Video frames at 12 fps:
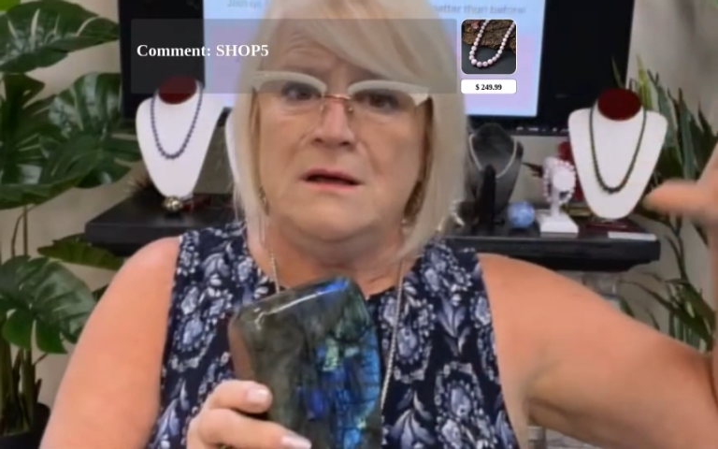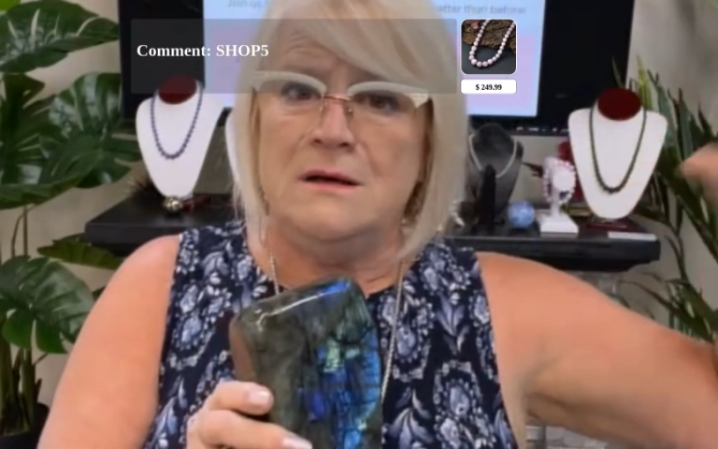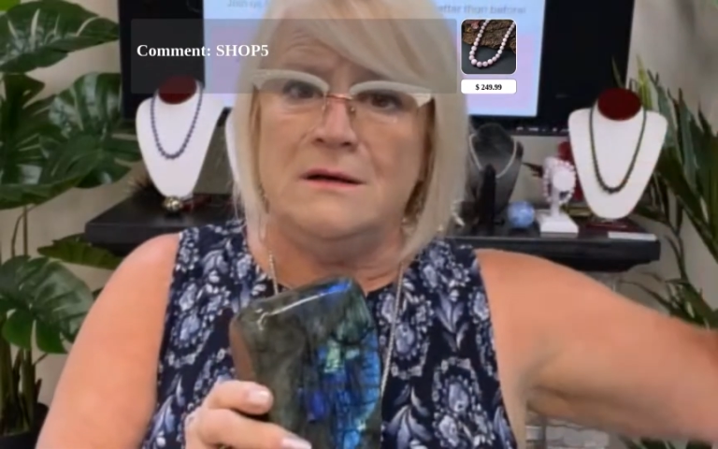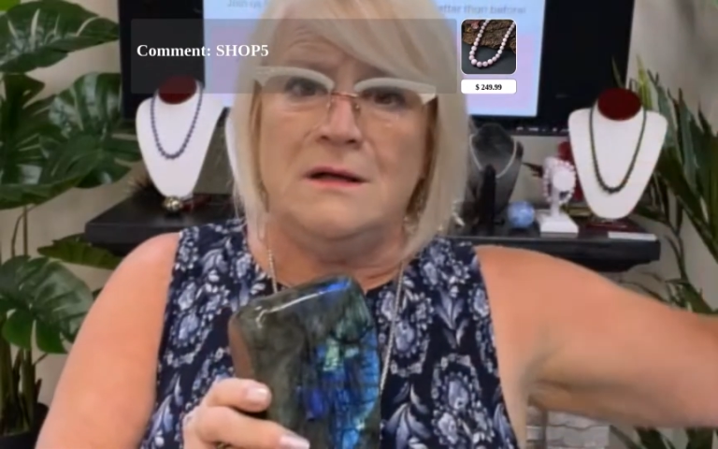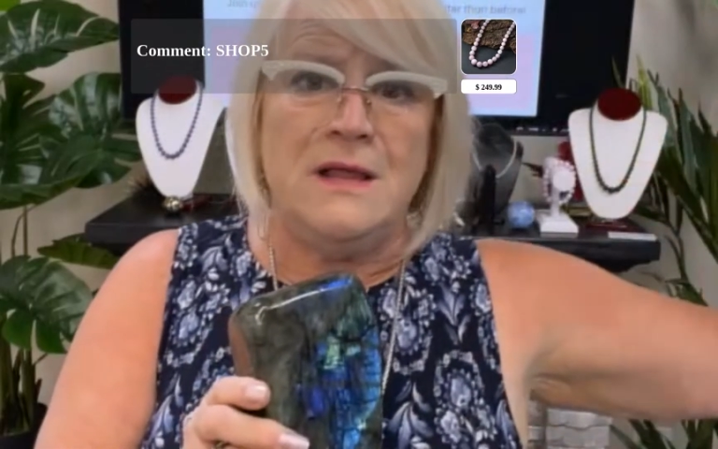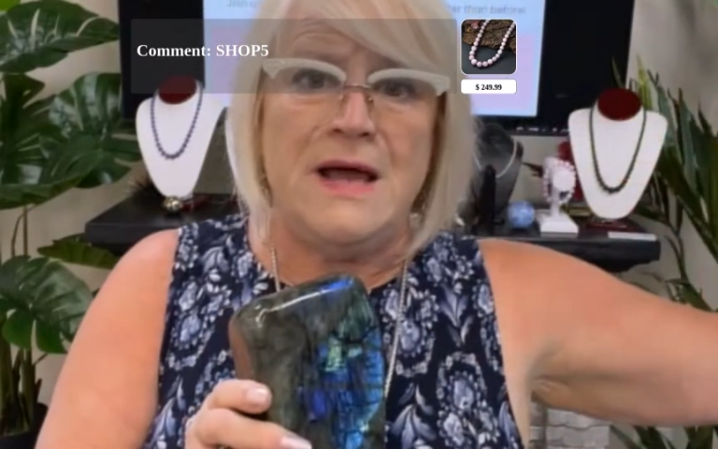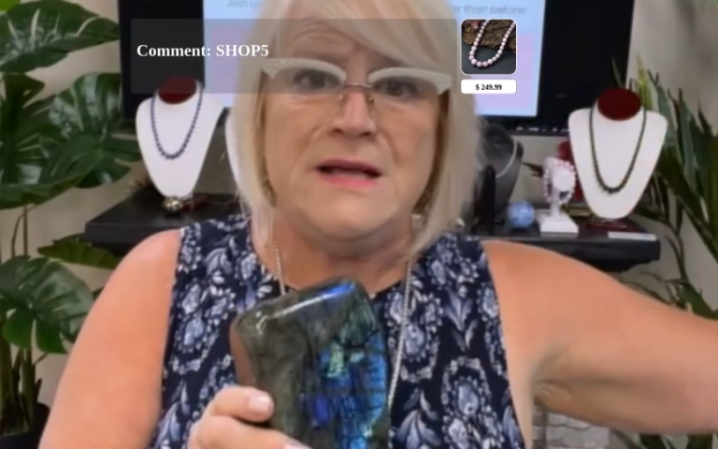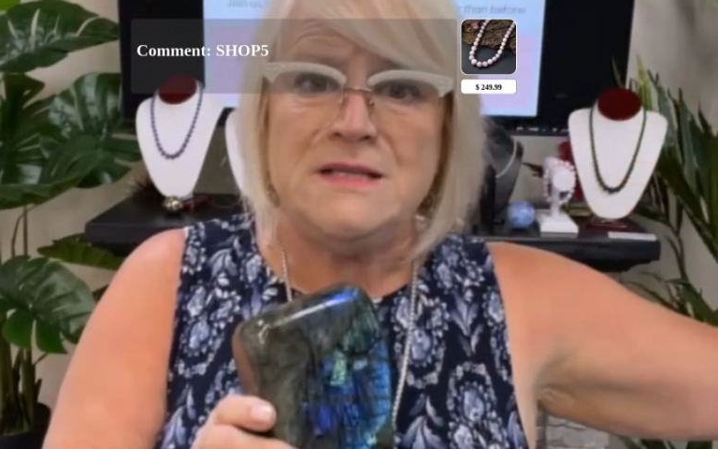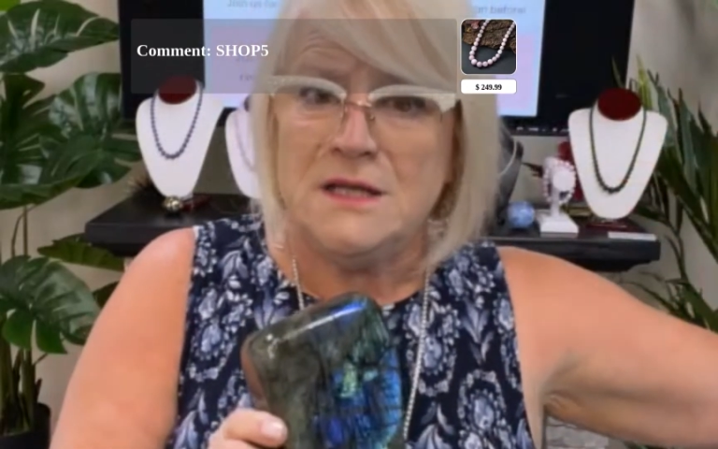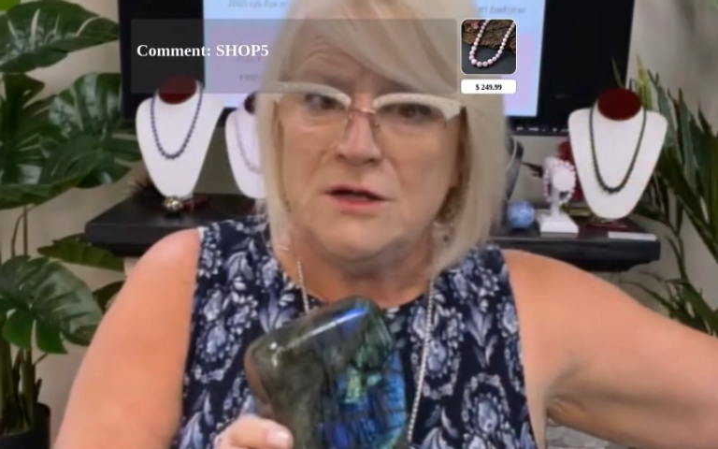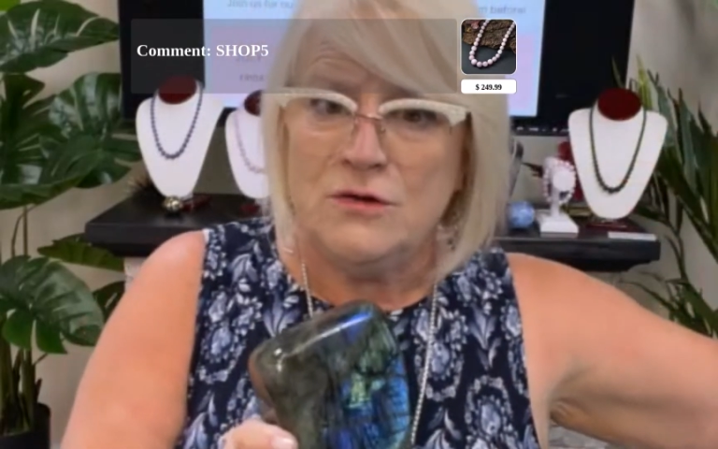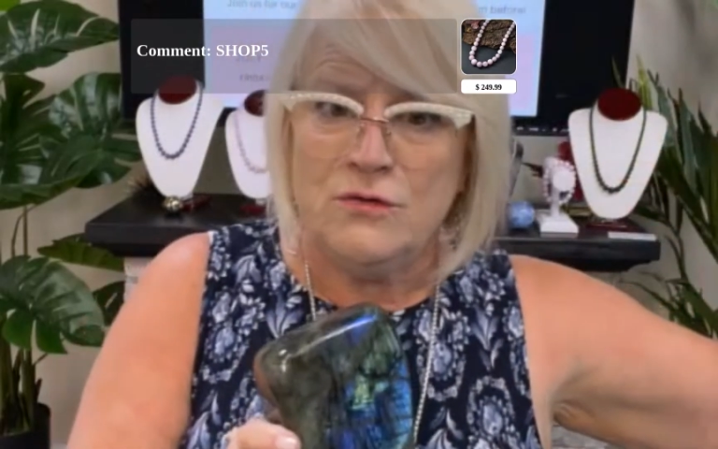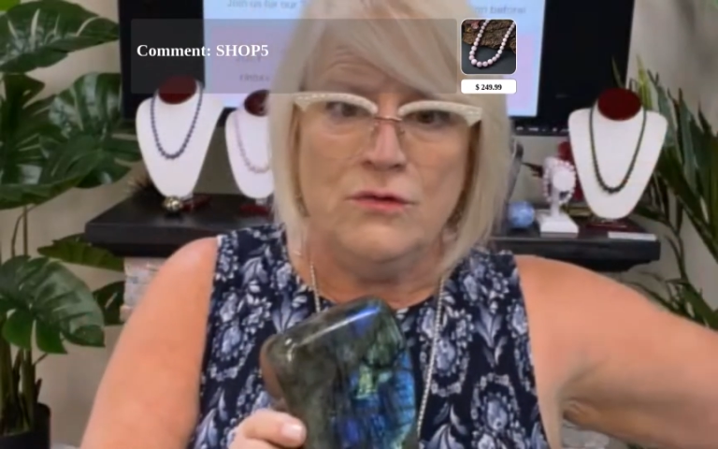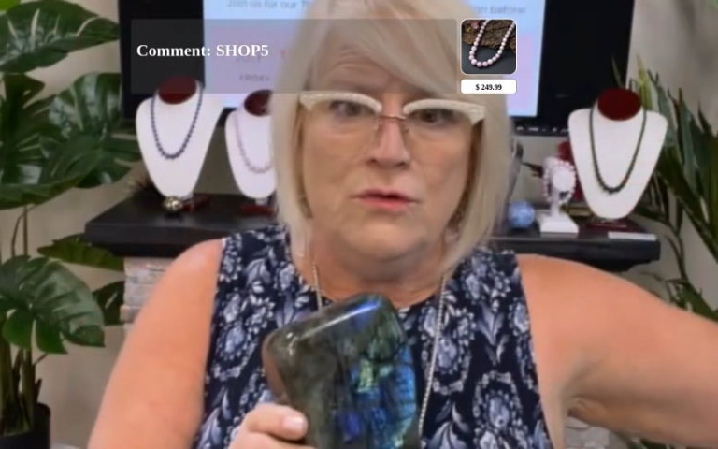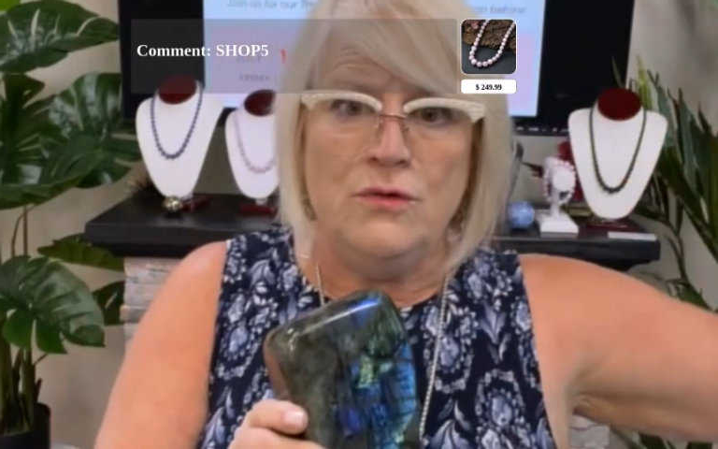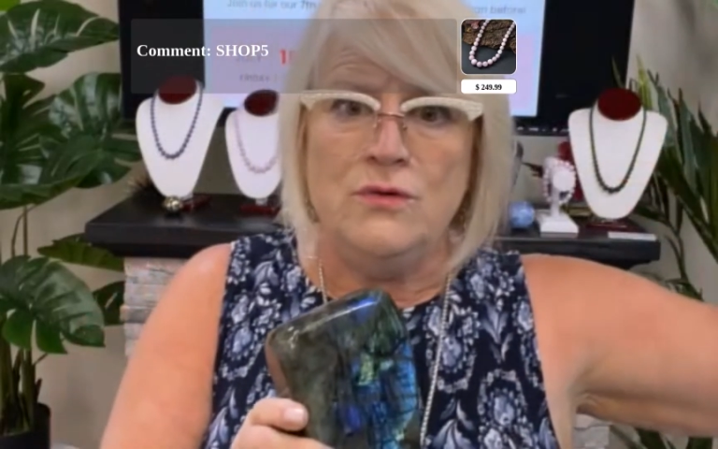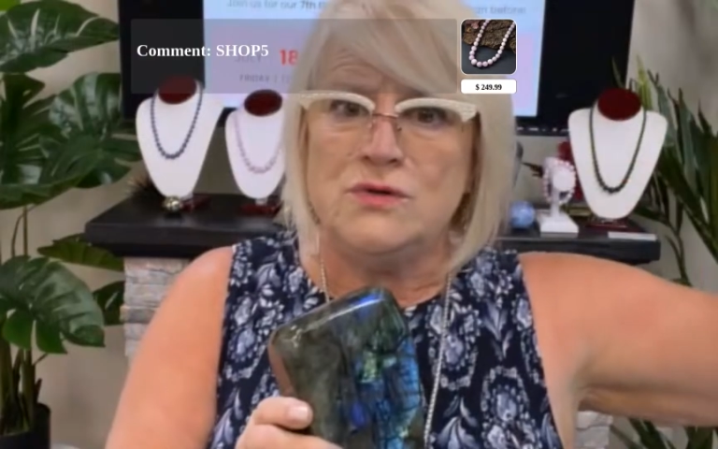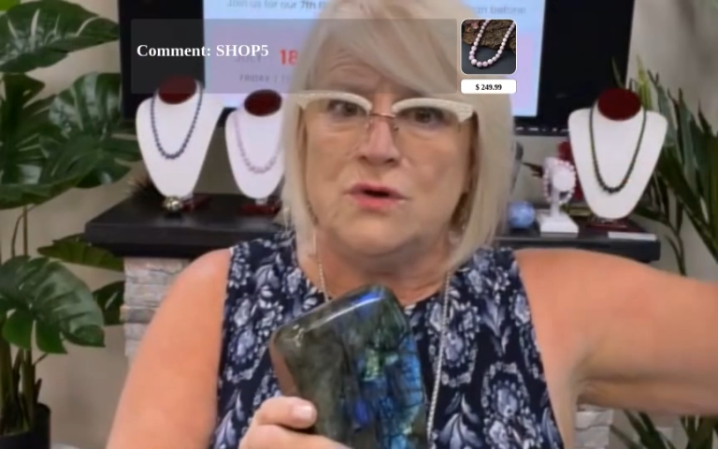Alaskan
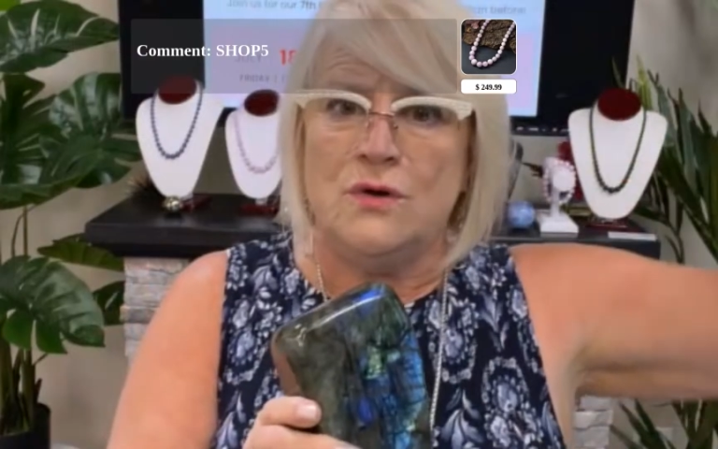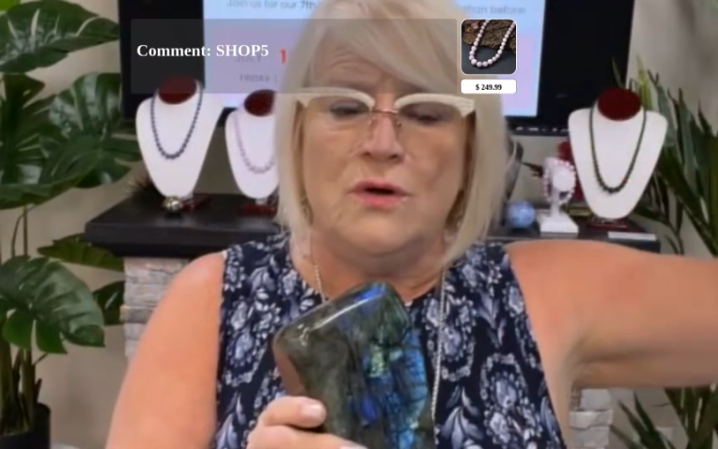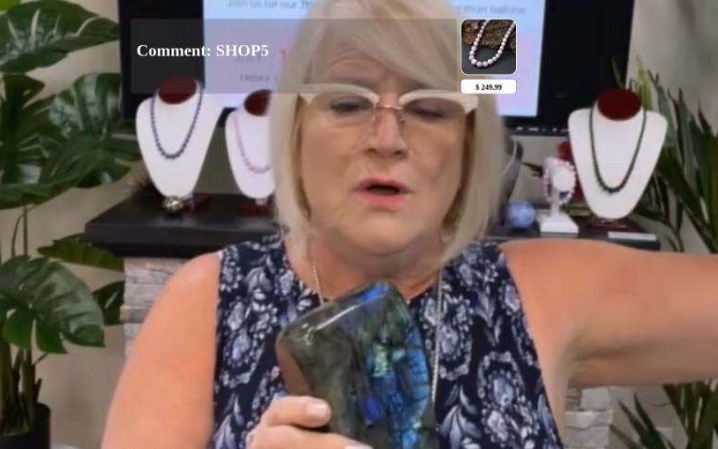cruise or